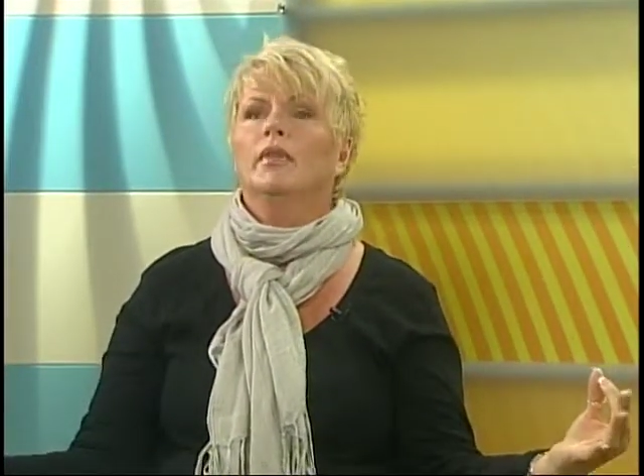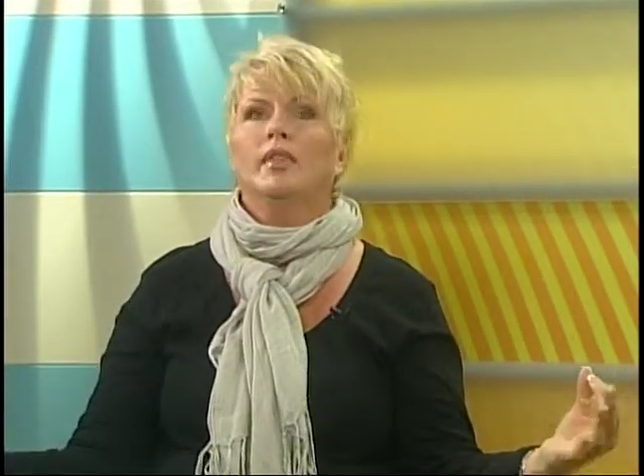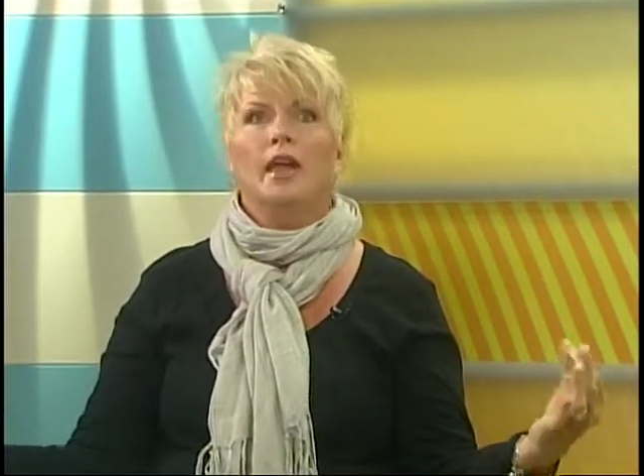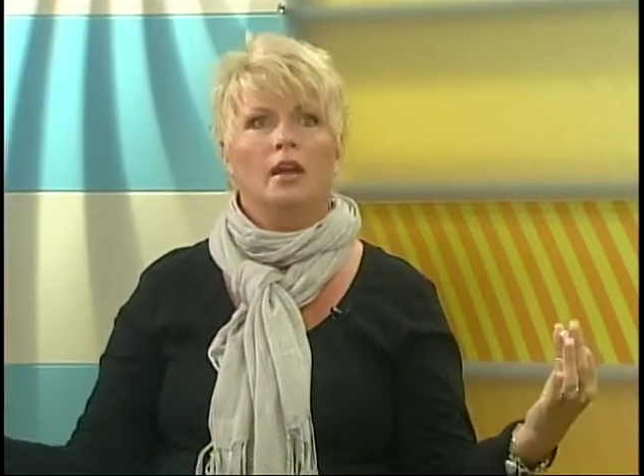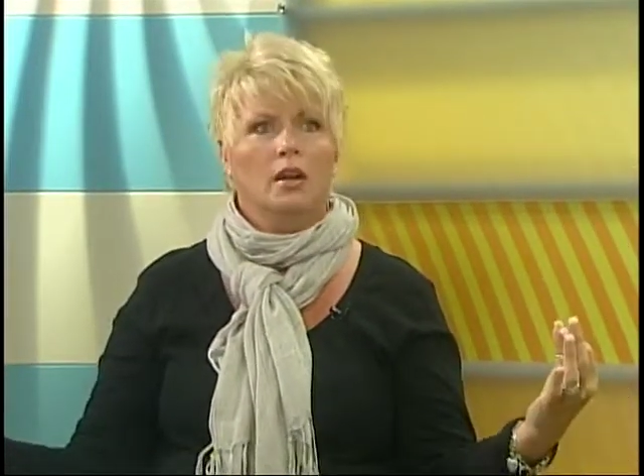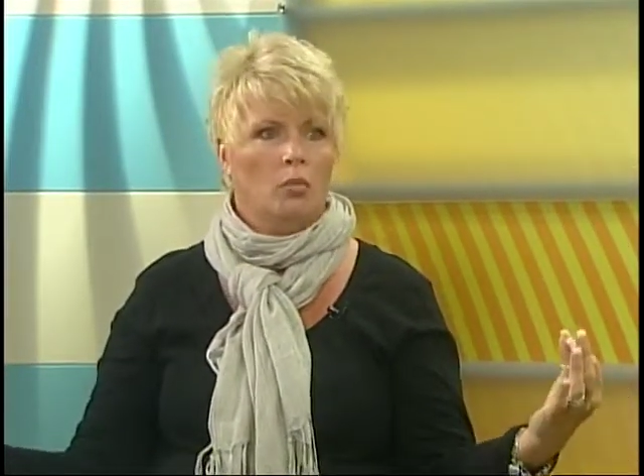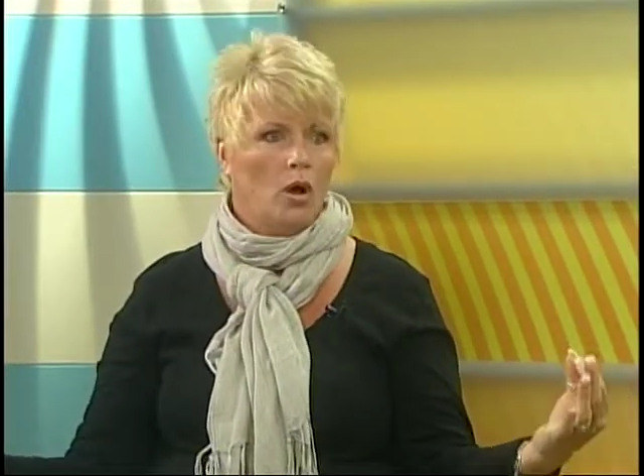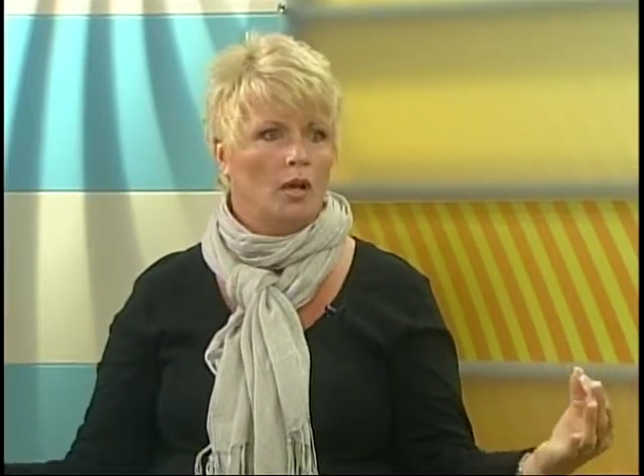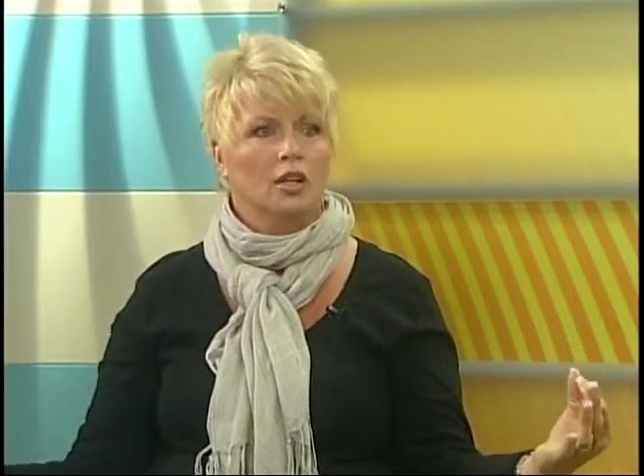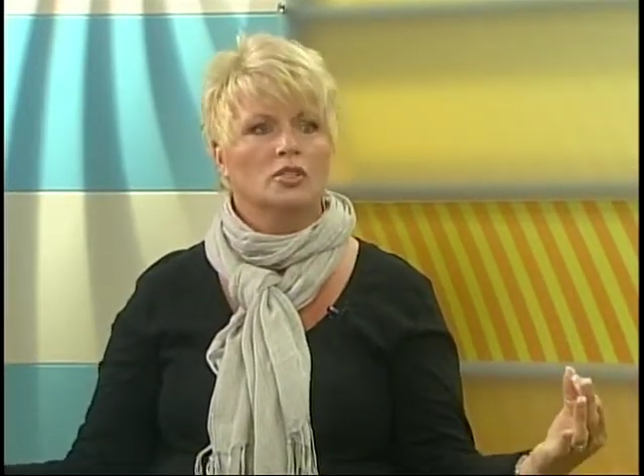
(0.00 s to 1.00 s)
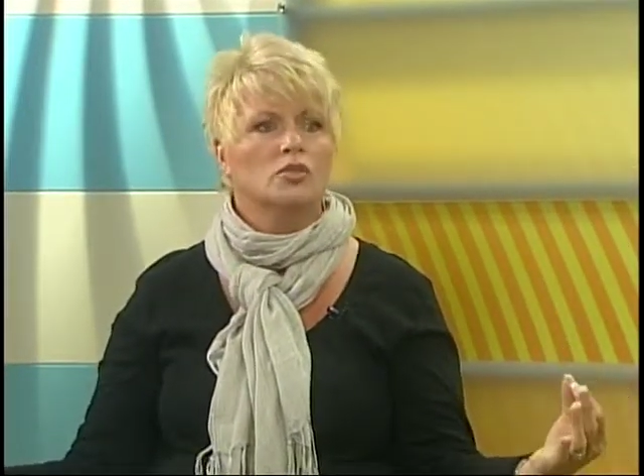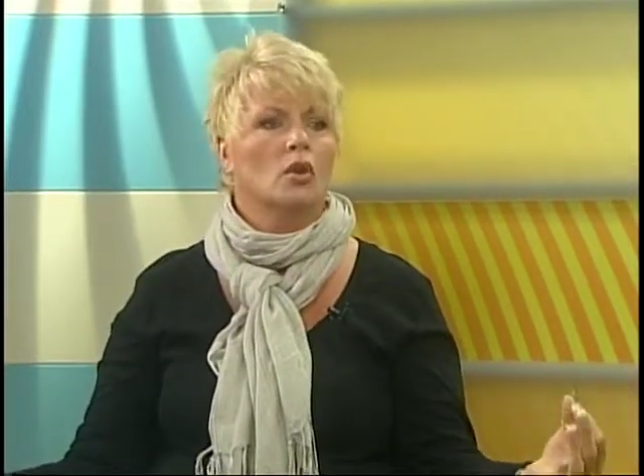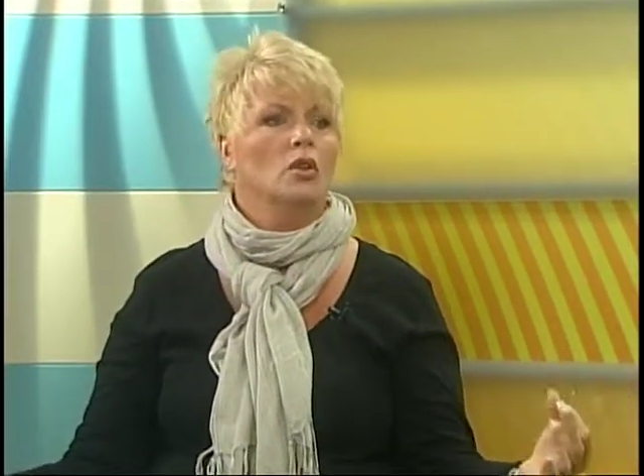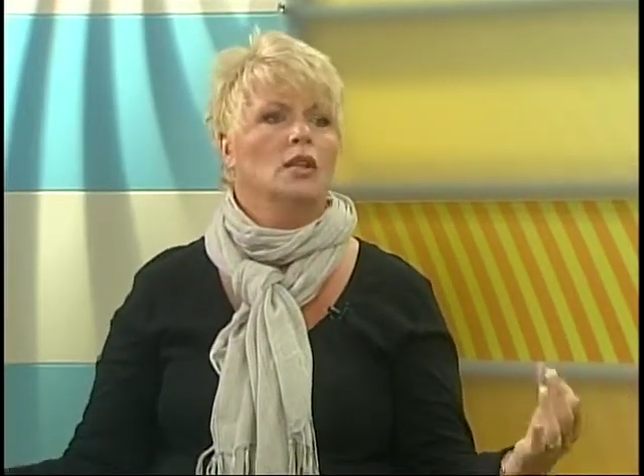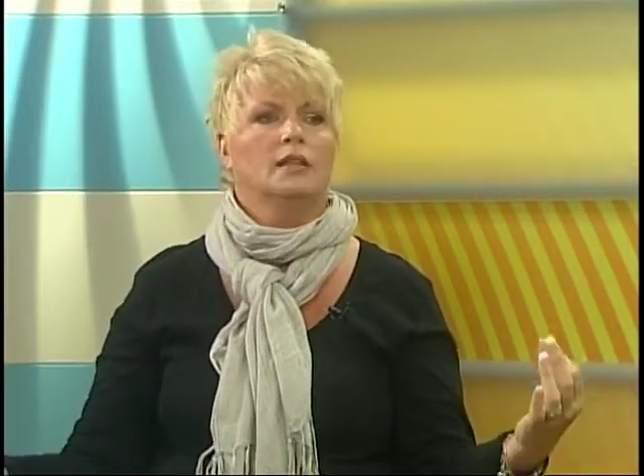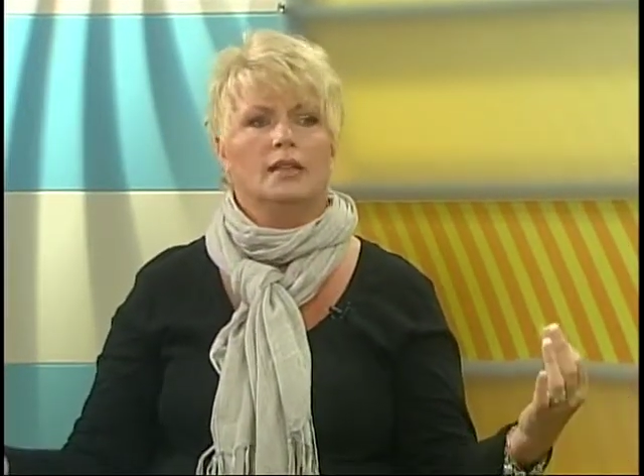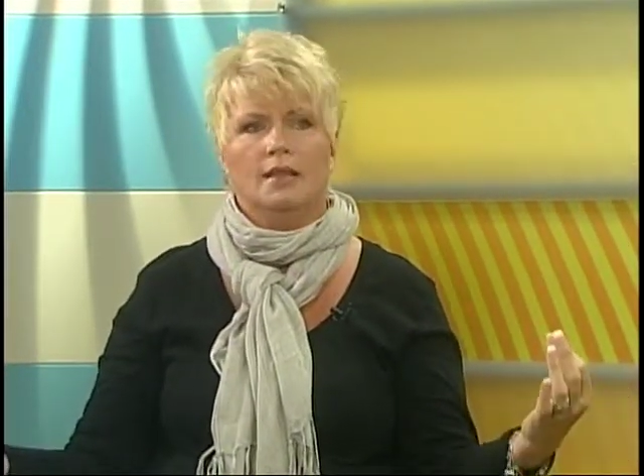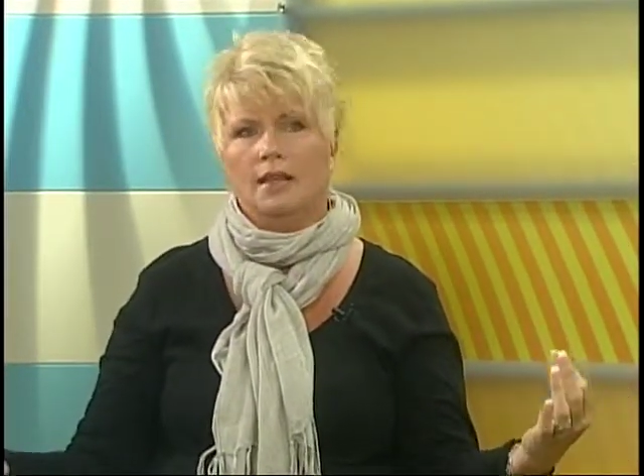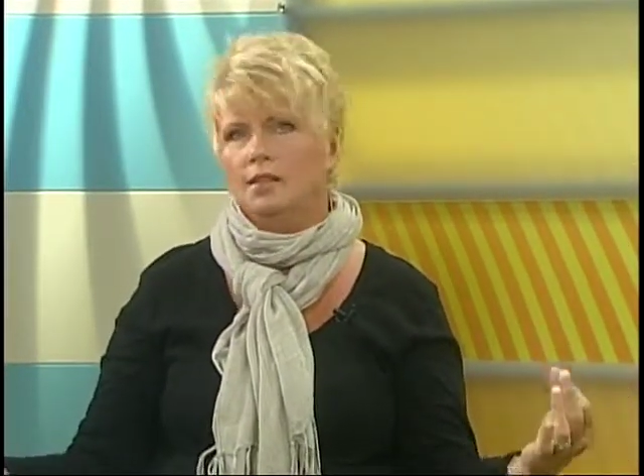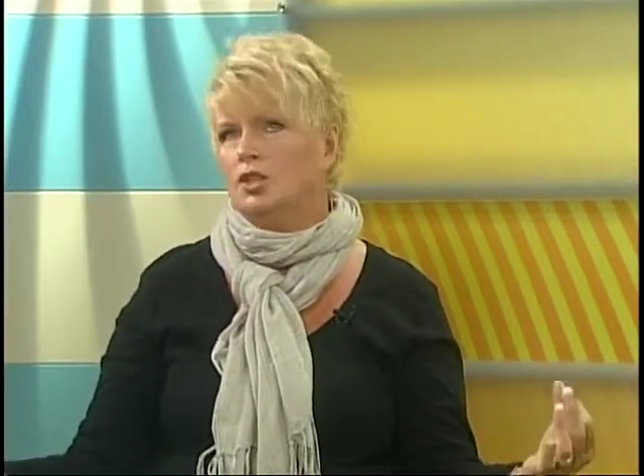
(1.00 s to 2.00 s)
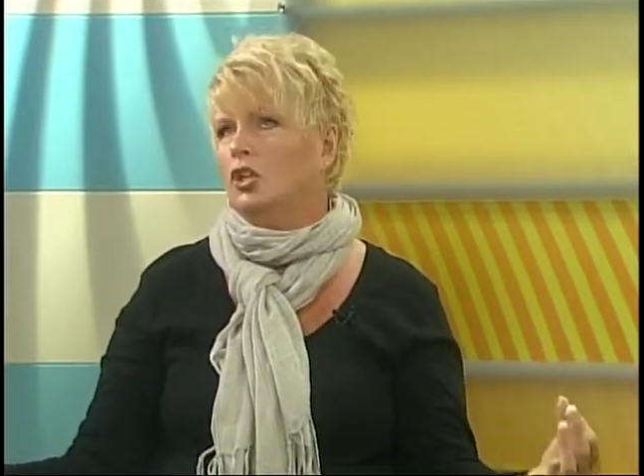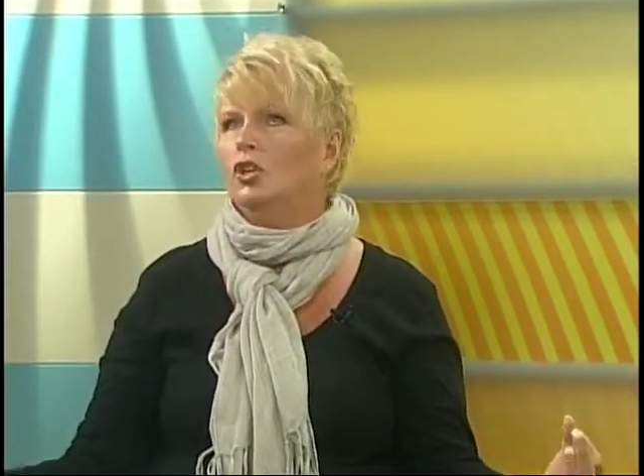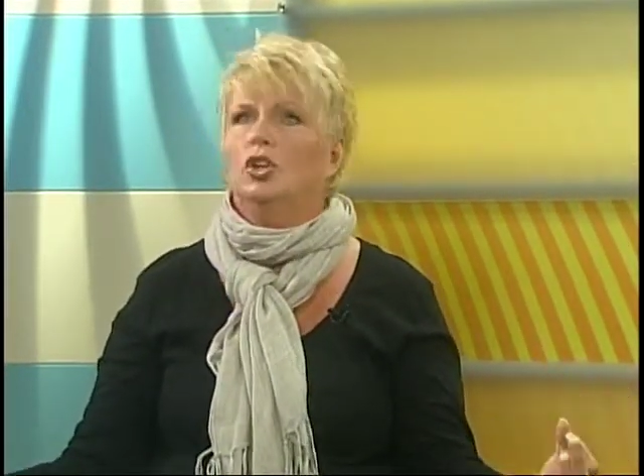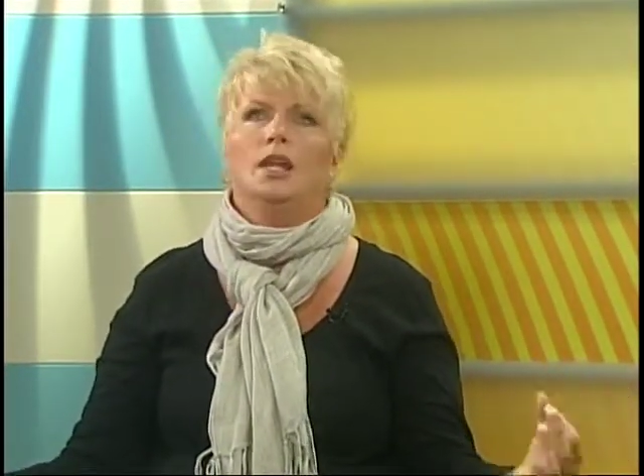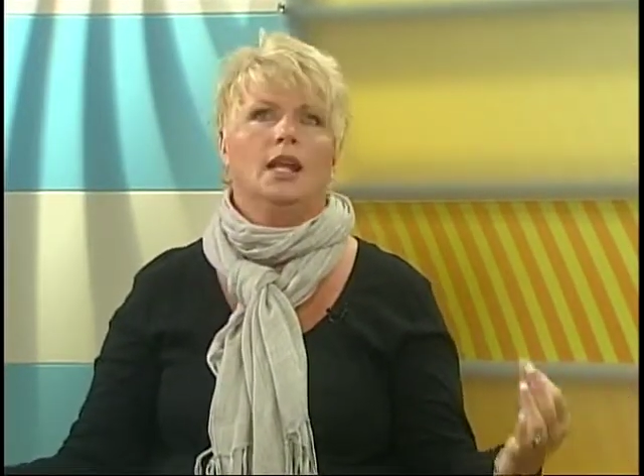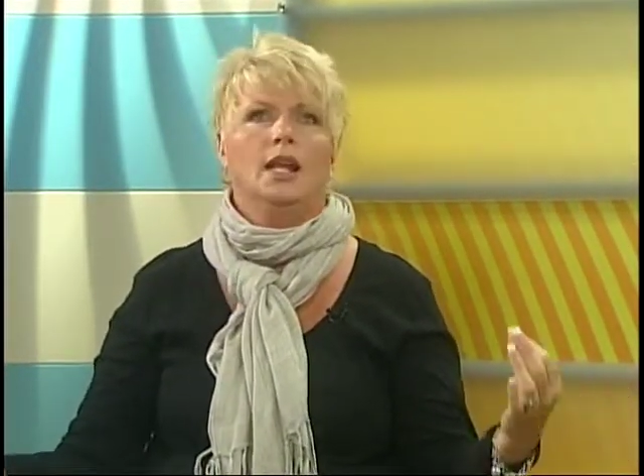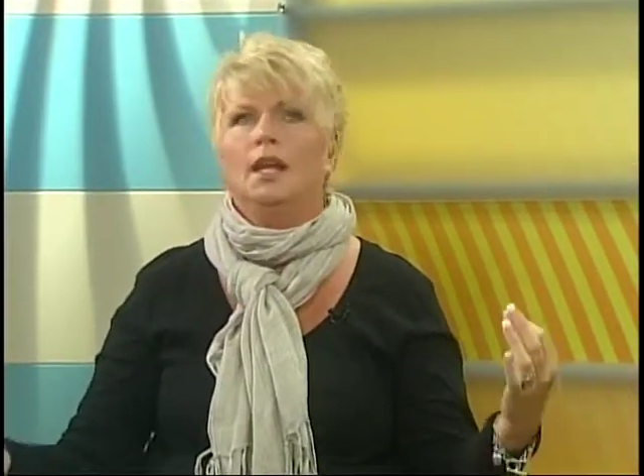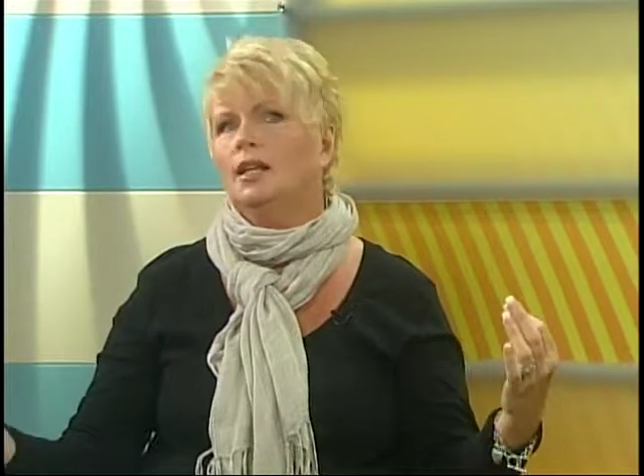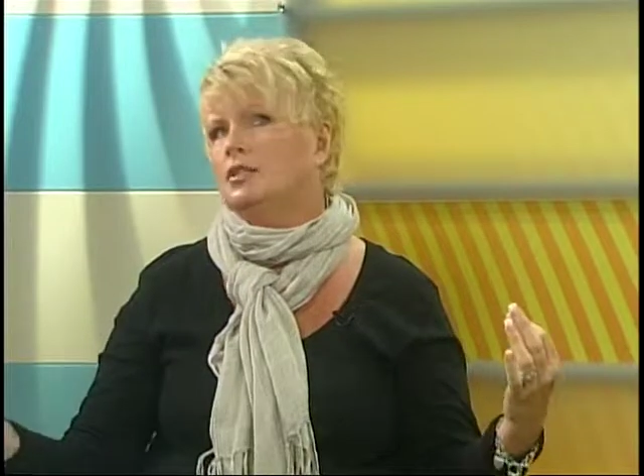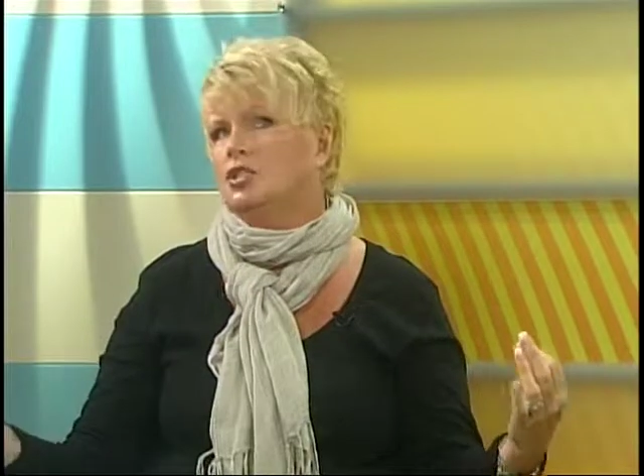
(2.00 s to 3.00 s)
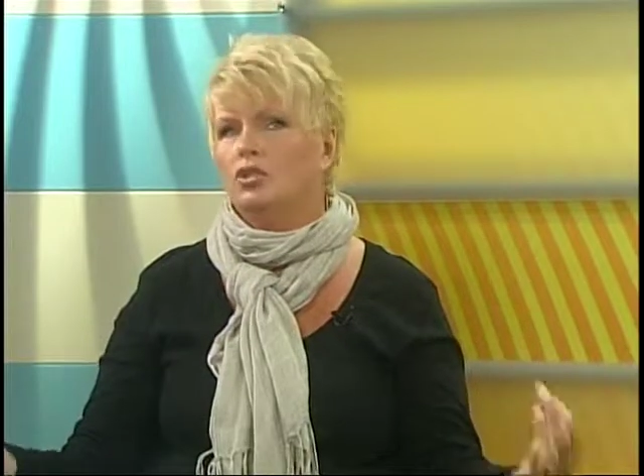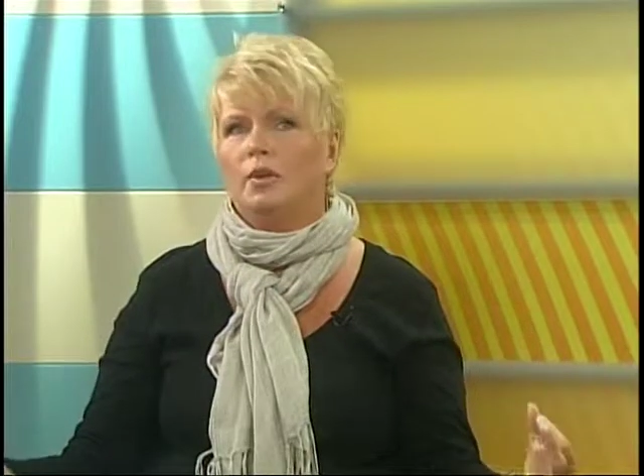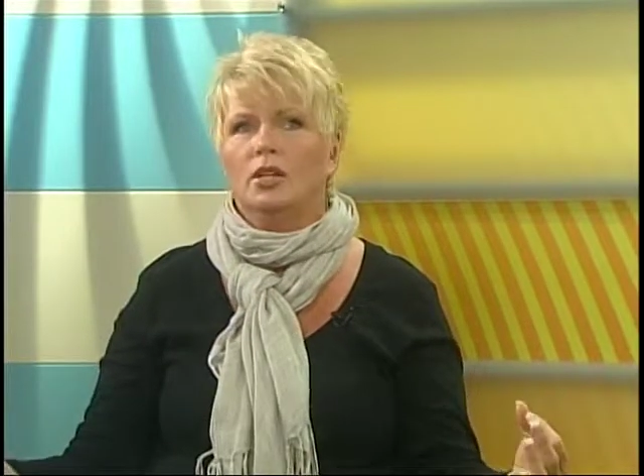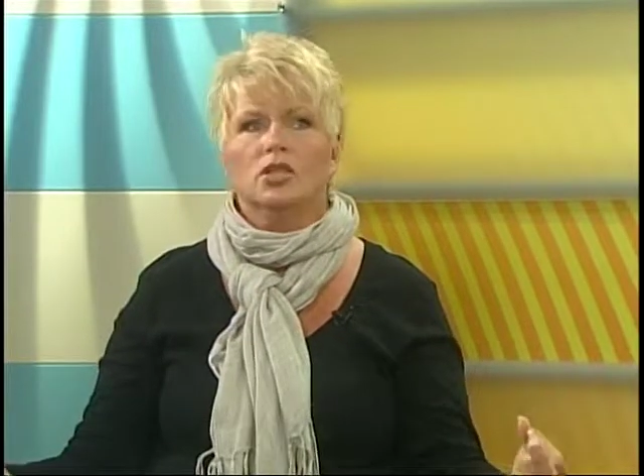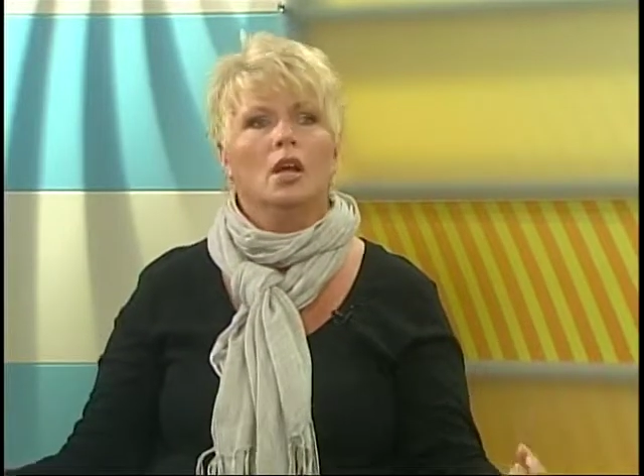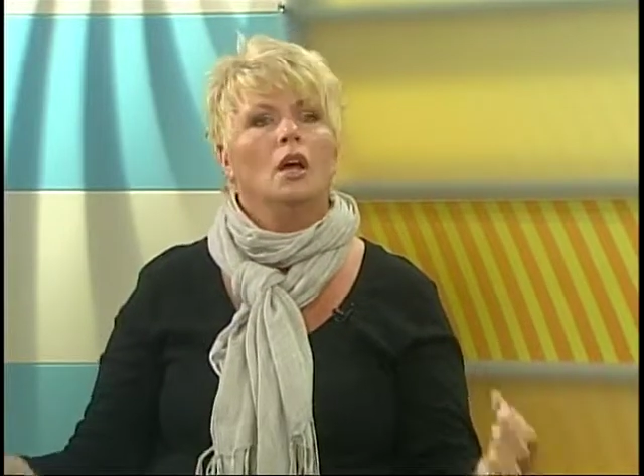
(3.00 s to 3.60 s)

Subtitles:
They want to control it. They think it's girly. It's too much.